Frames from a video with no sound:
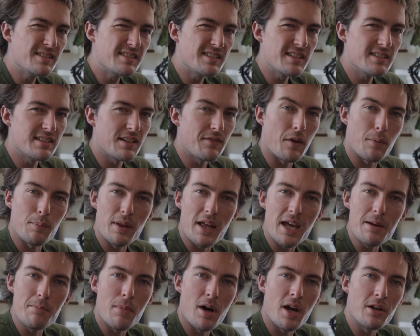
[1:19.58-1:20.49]
instance, if you're
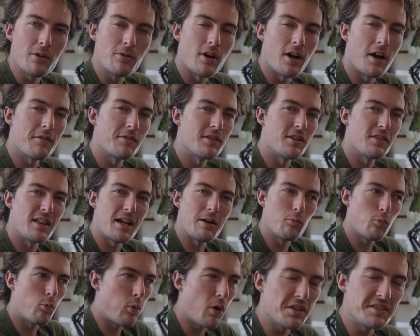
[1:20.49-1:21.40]
playing Minecraft,
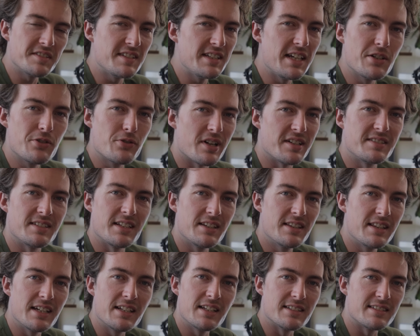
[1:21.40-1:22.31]
then what's the
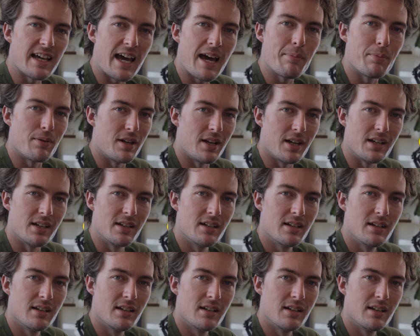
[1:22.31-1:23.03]
interesting thing that's happening?